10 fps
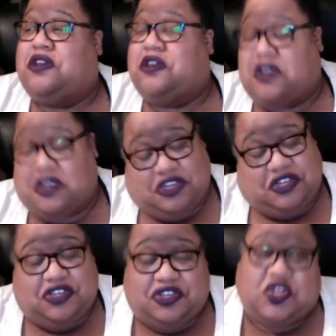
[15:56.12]
It's
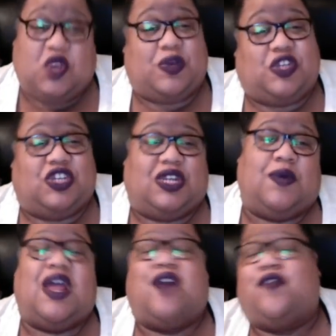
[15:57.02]
just stupid shit or
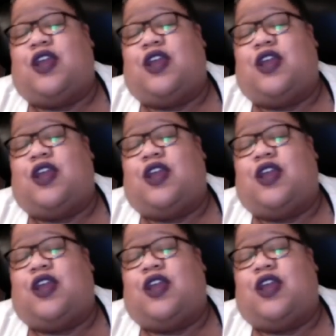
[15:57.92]
whatever.